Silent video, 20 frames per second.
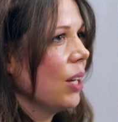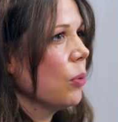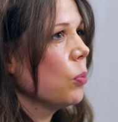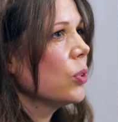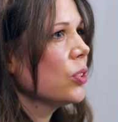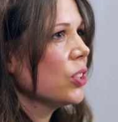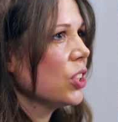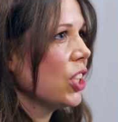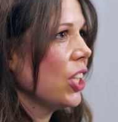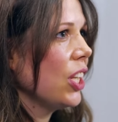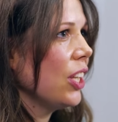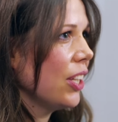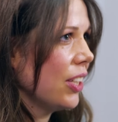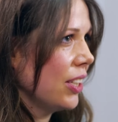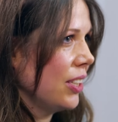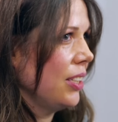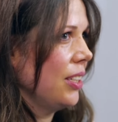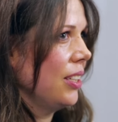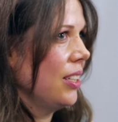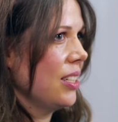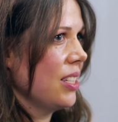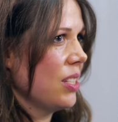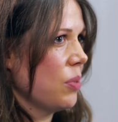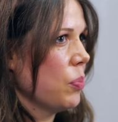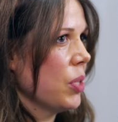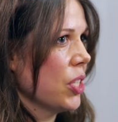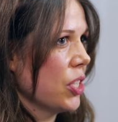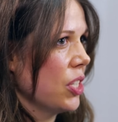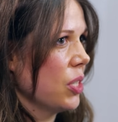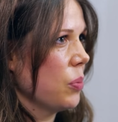I want to learn
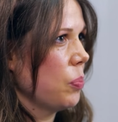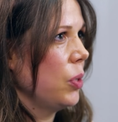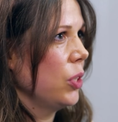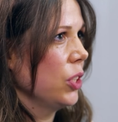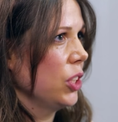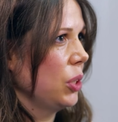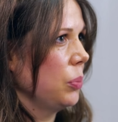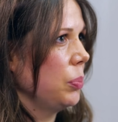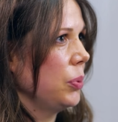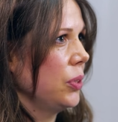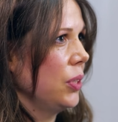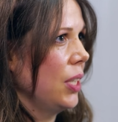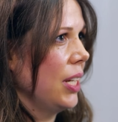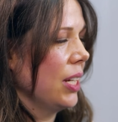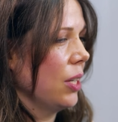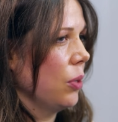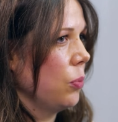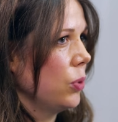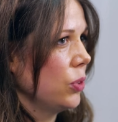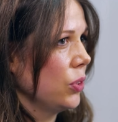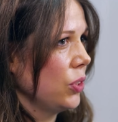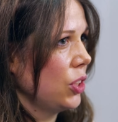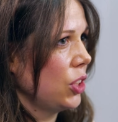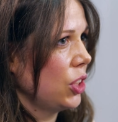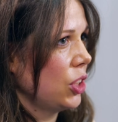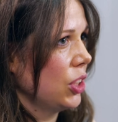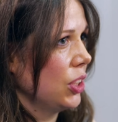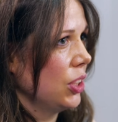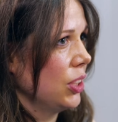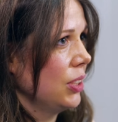as much as possible and I want
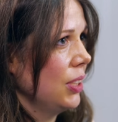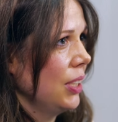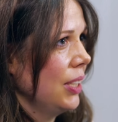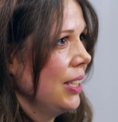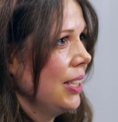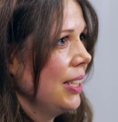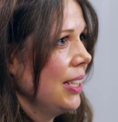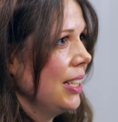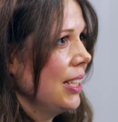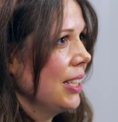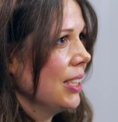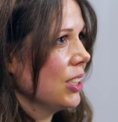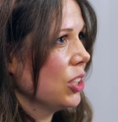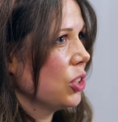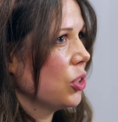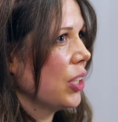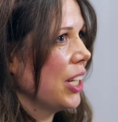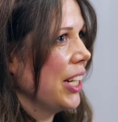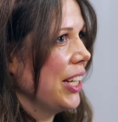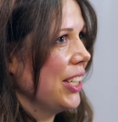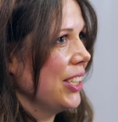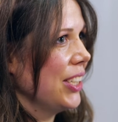to try